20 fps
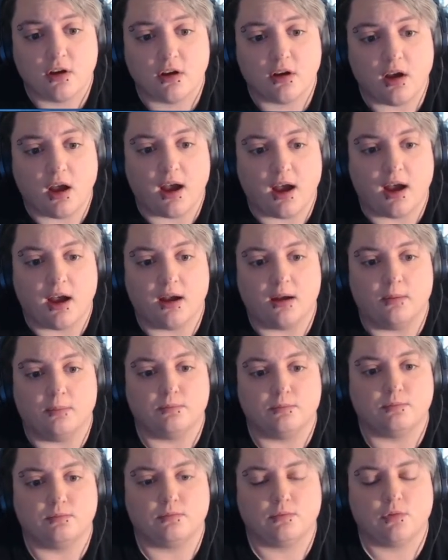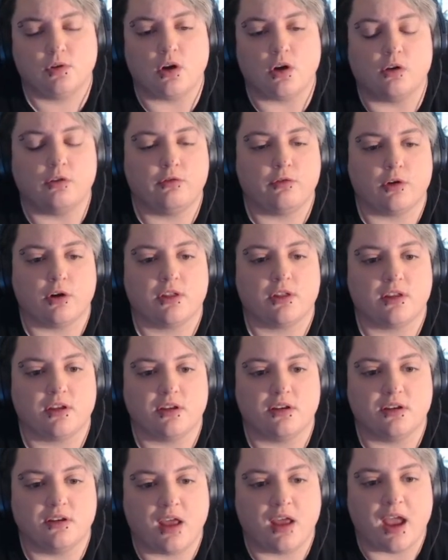of go forth
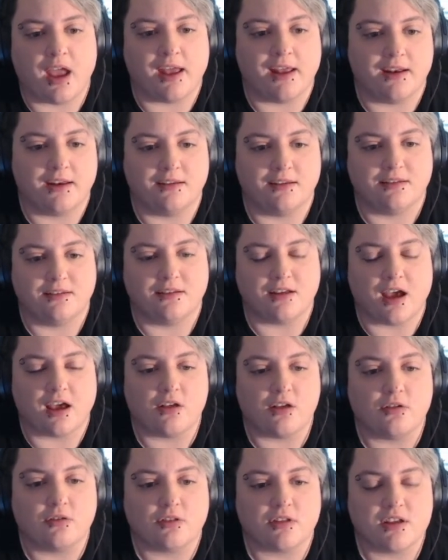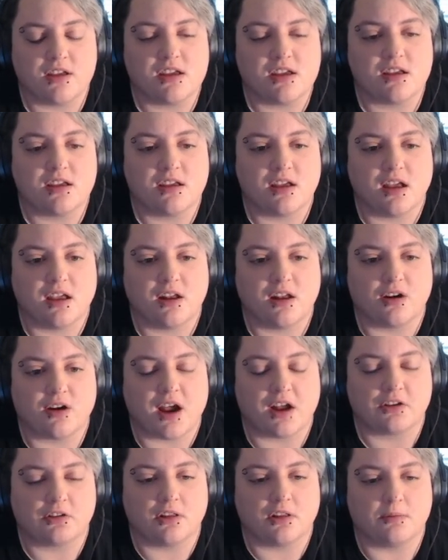and not only
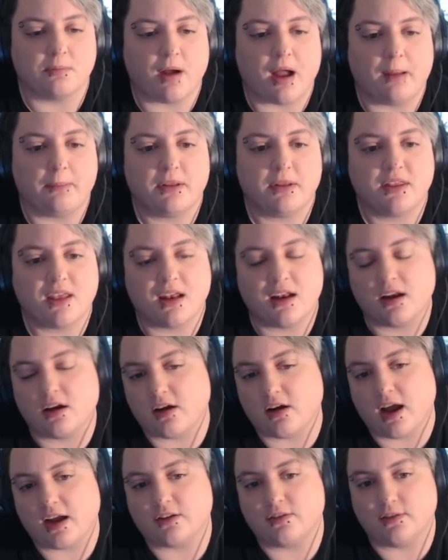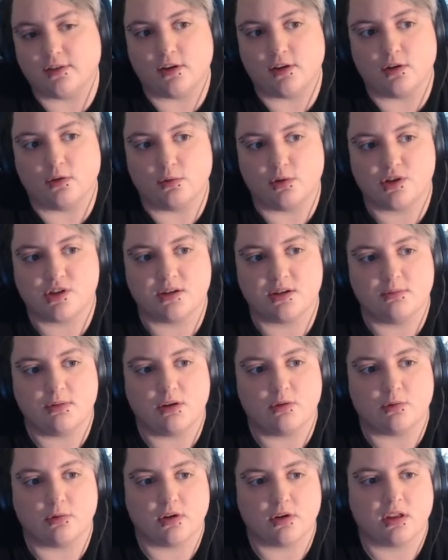interact with the bot, but then interact with you, which can be
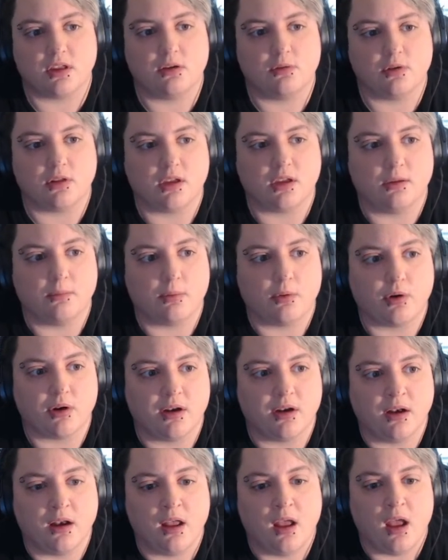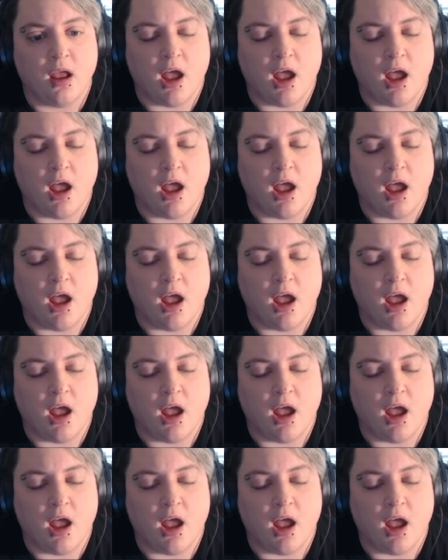really, really important.